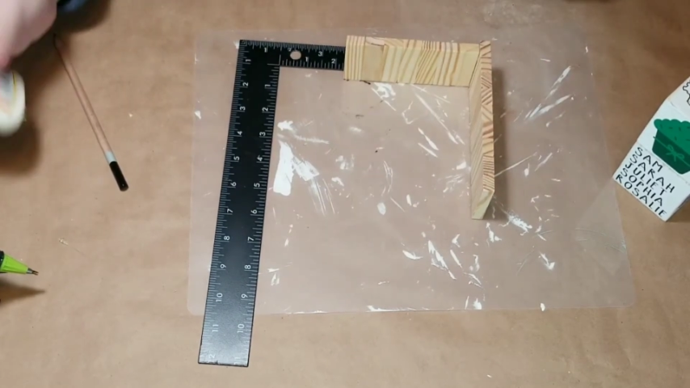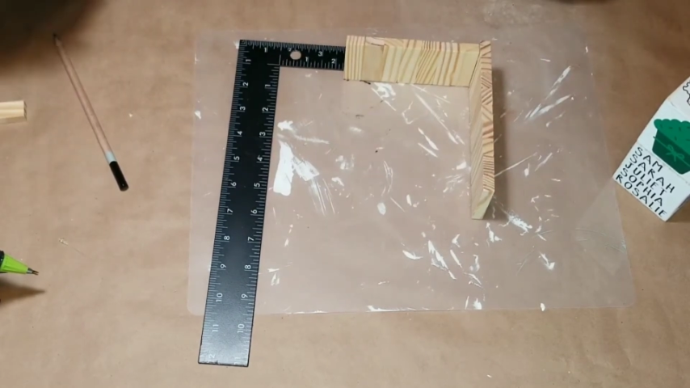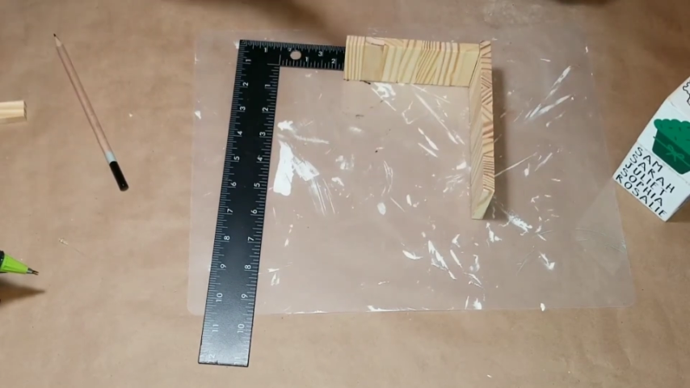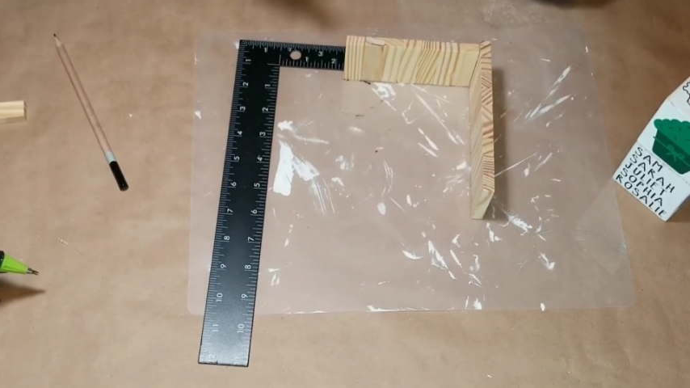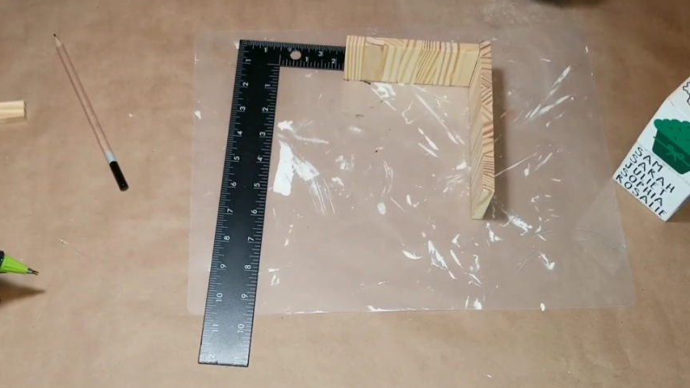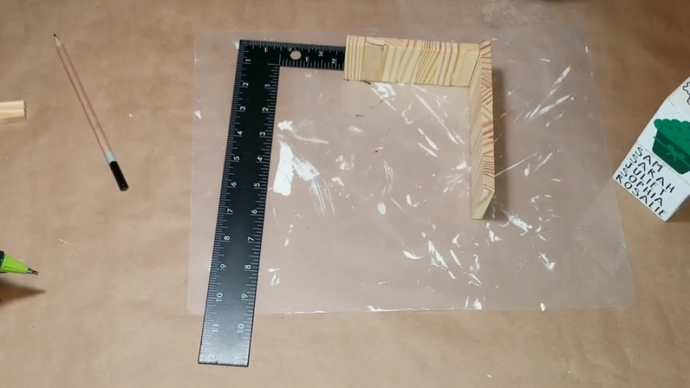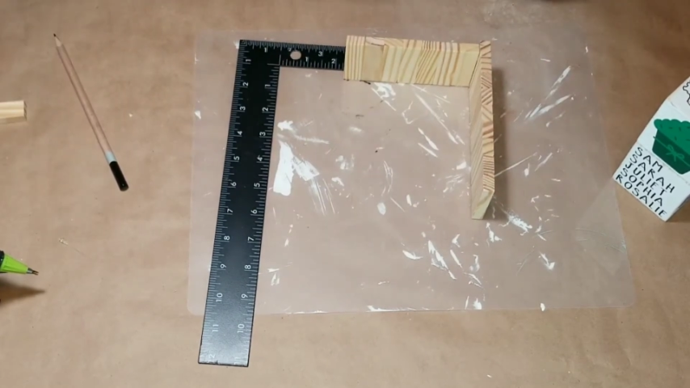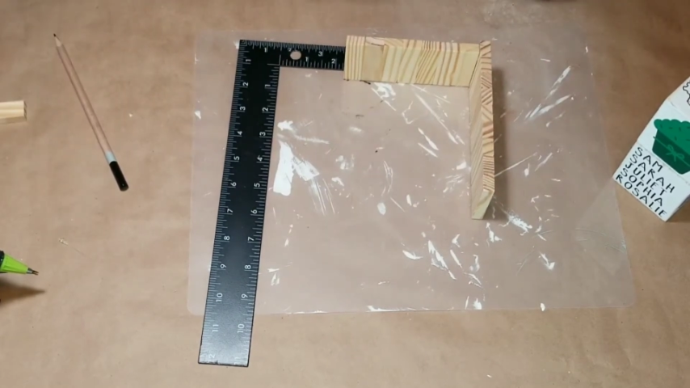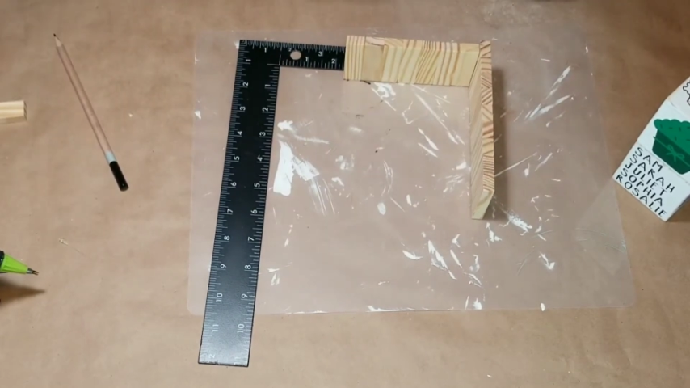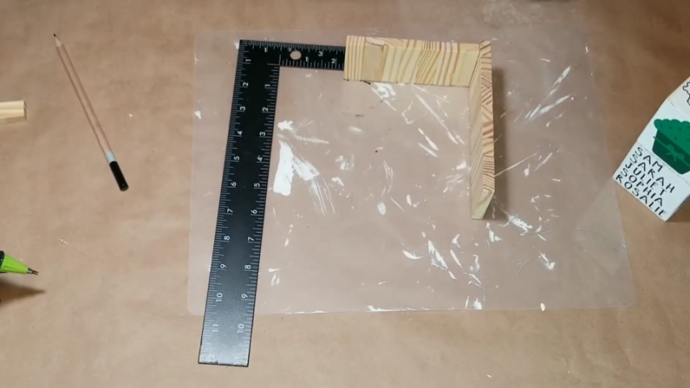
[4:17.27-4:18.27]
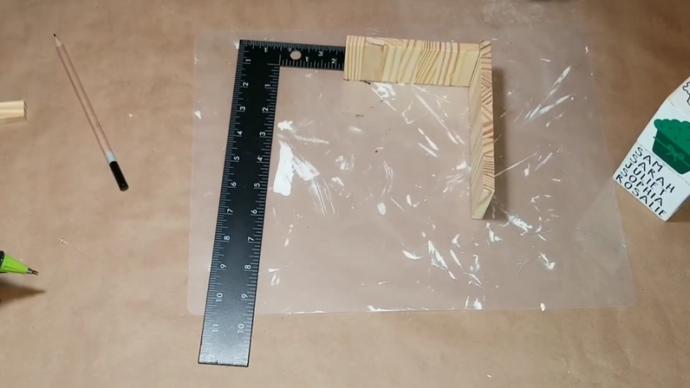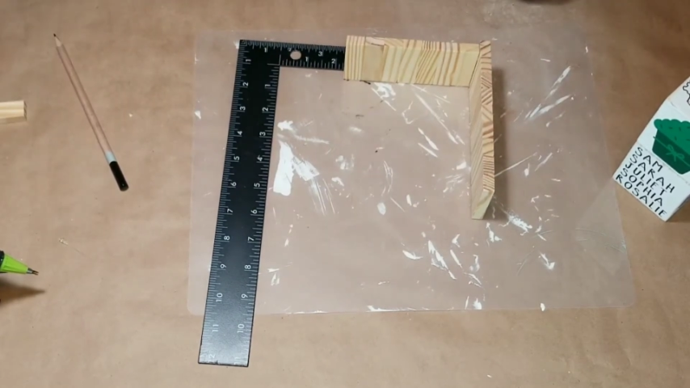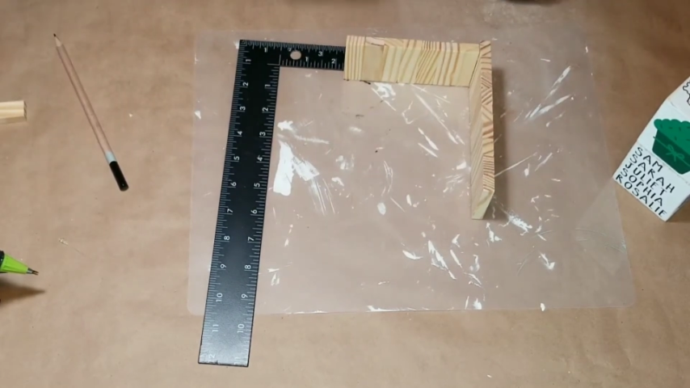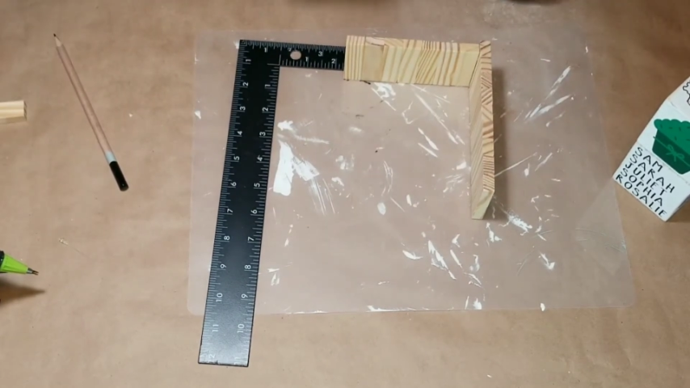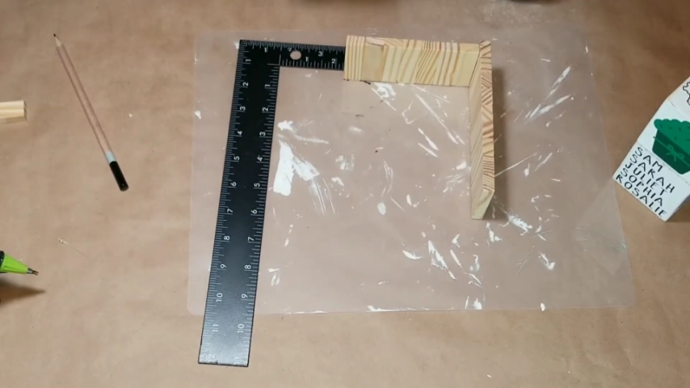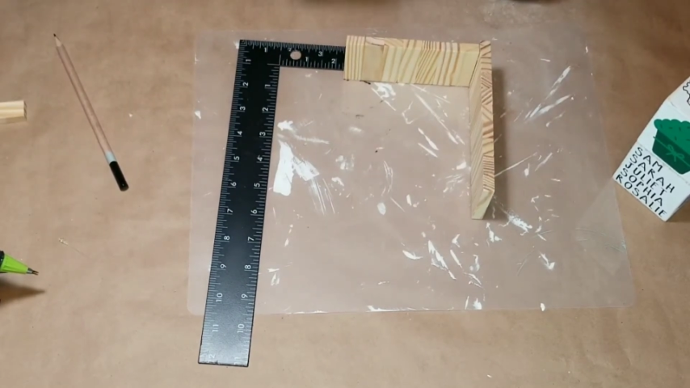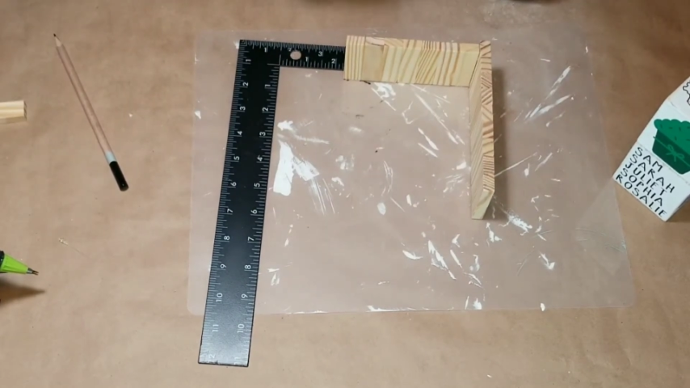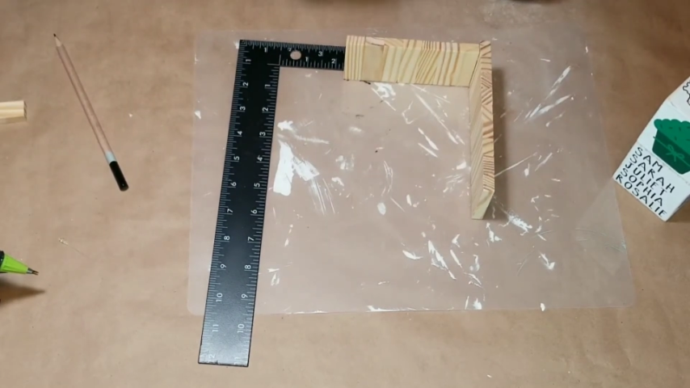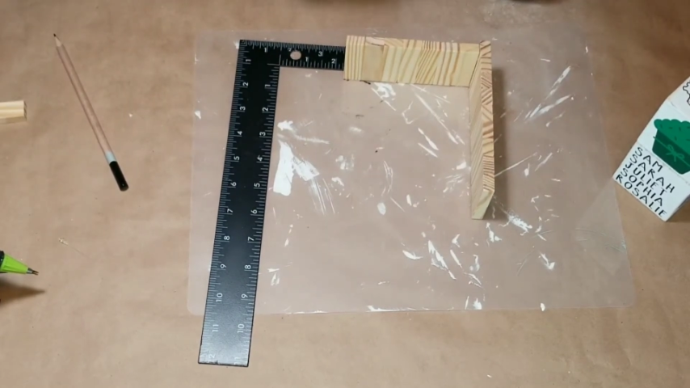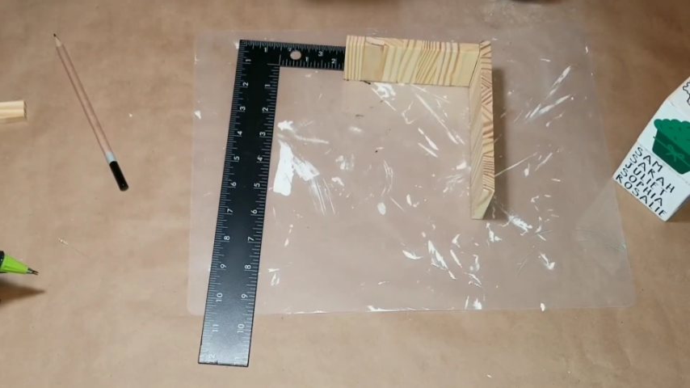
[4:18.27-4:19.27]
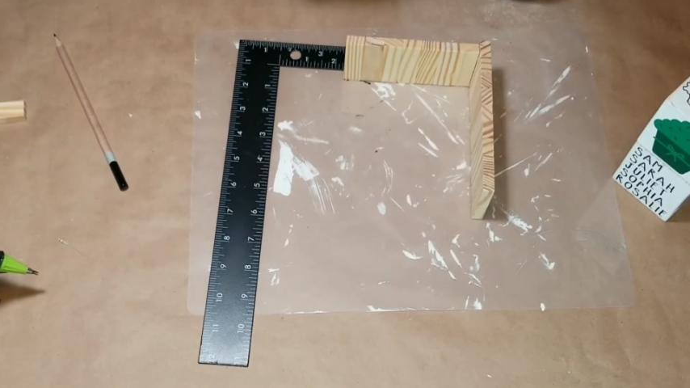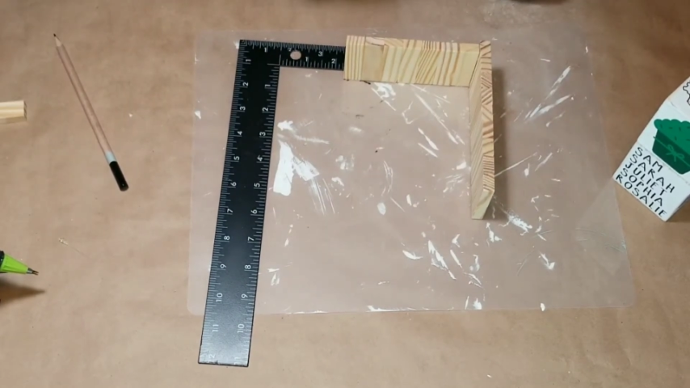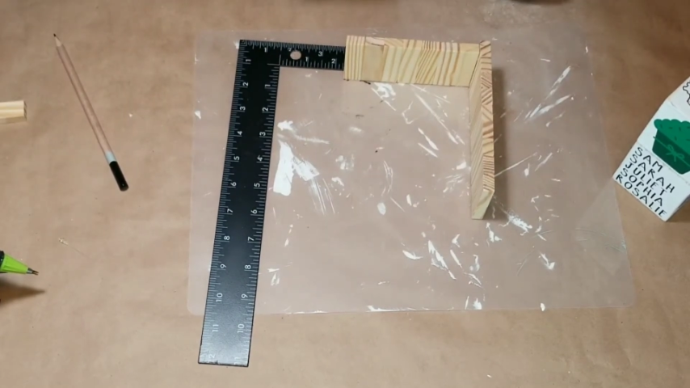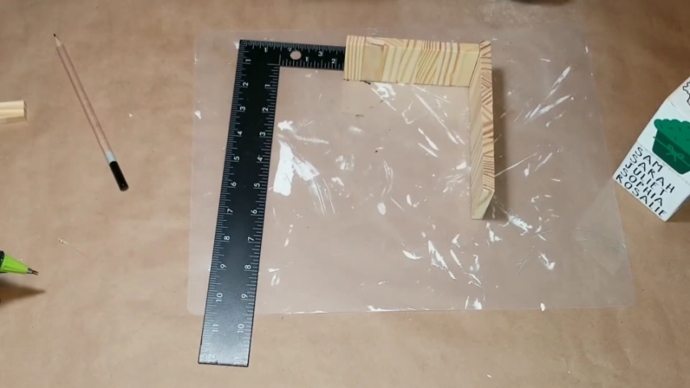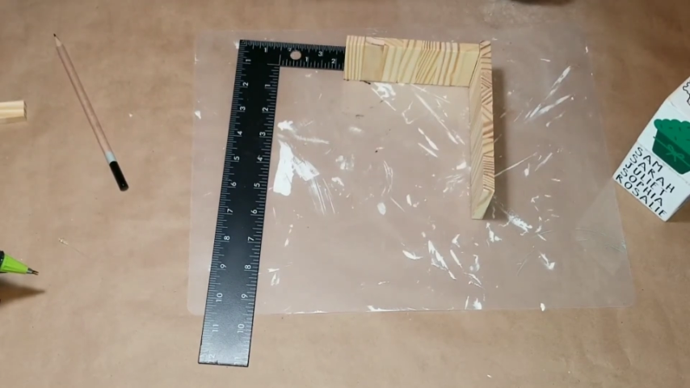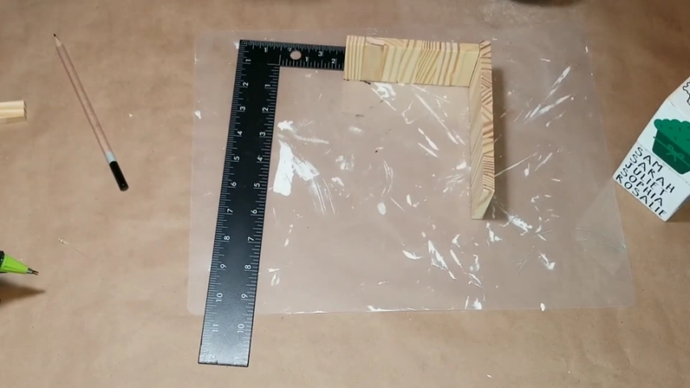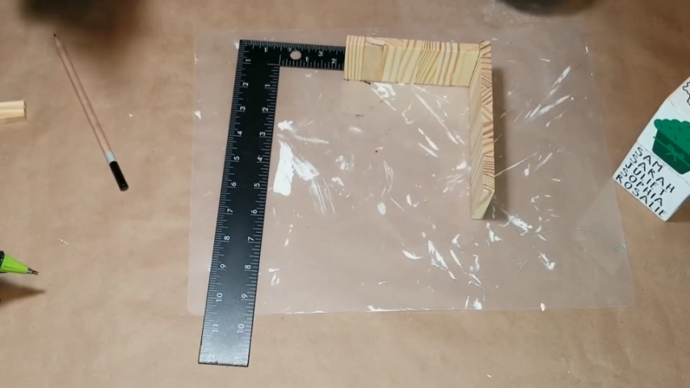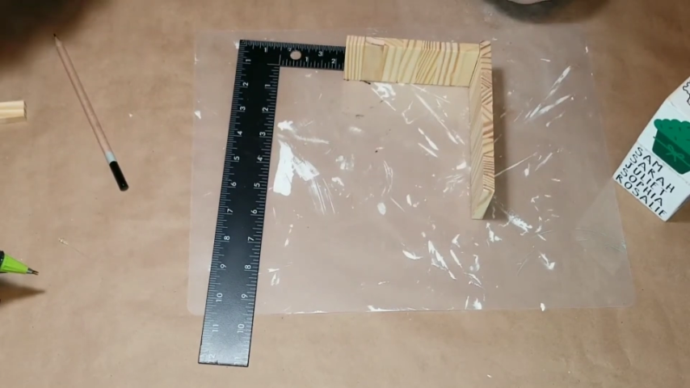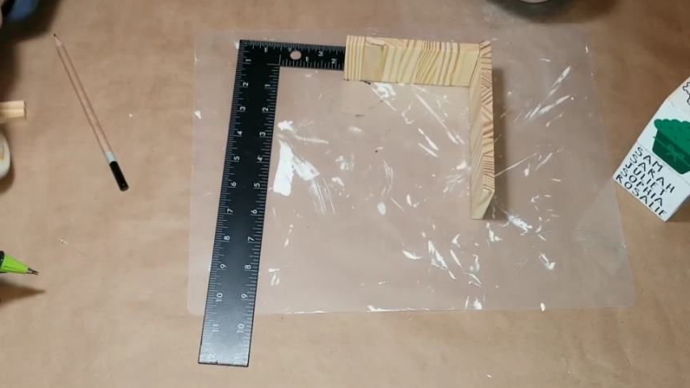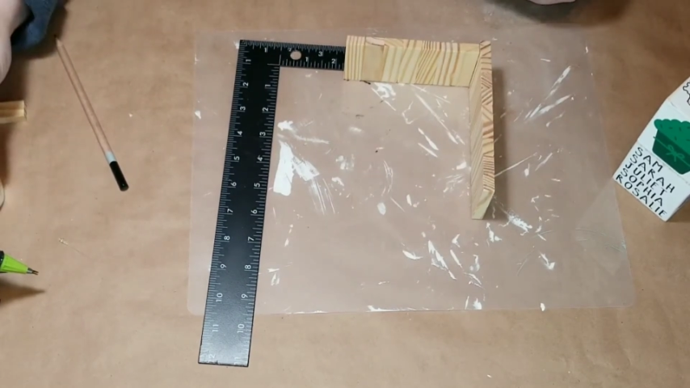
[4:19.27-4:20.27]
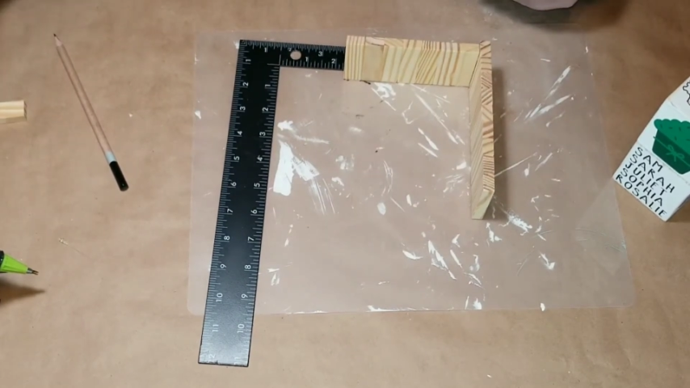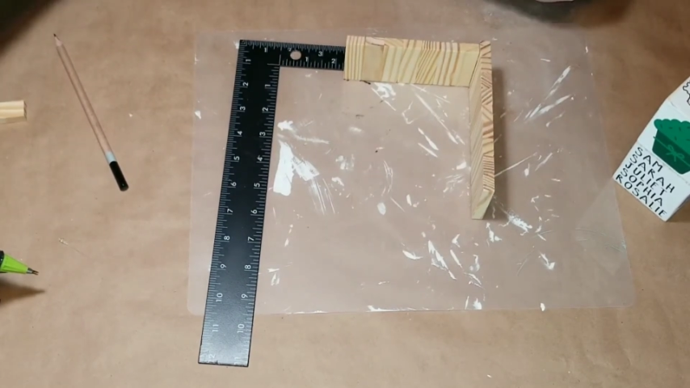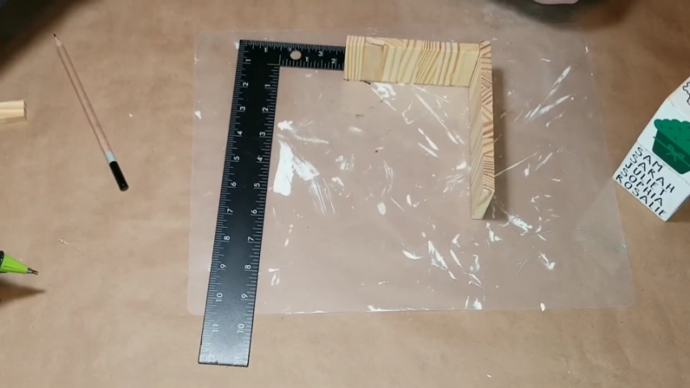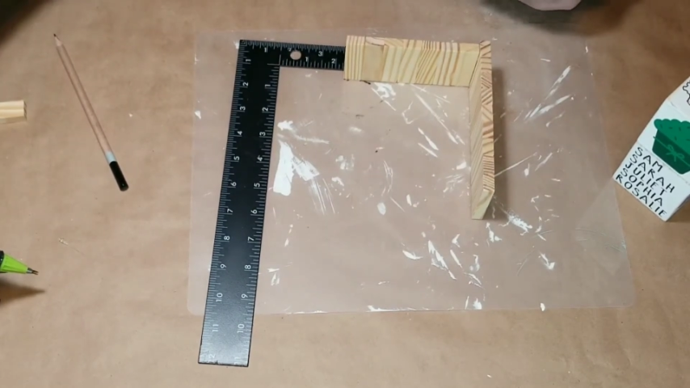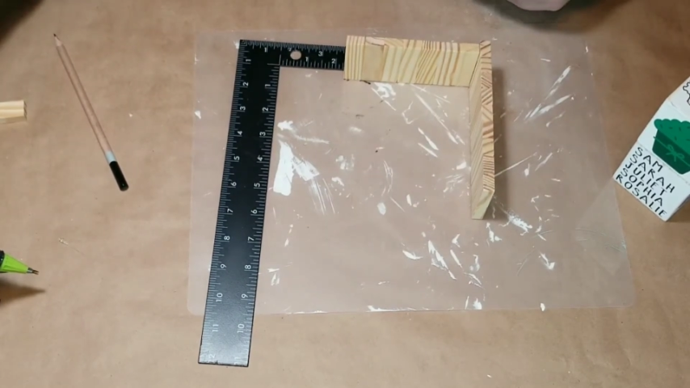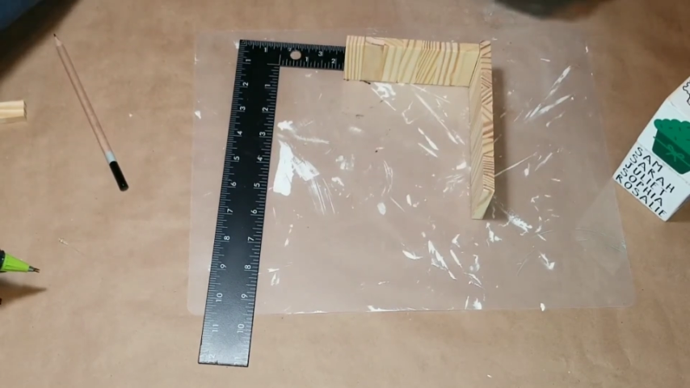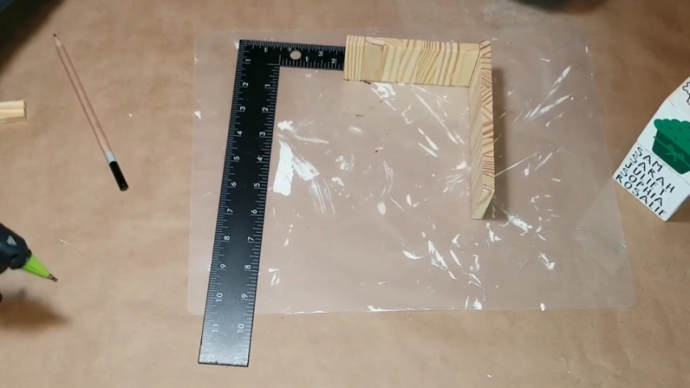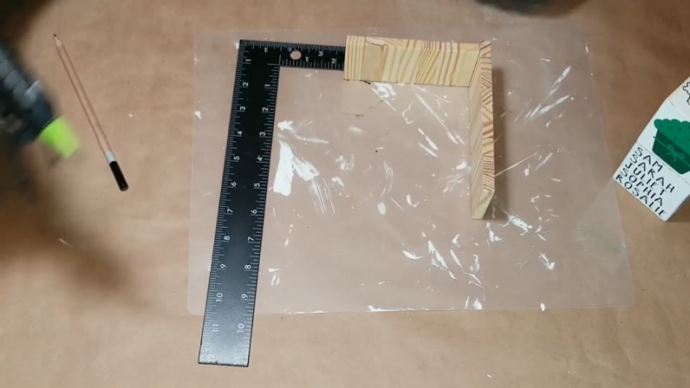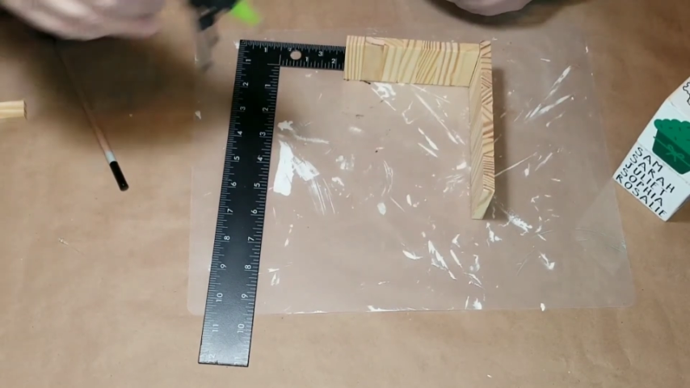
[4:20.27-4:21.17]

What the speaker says: Nobody's mouth can be seen.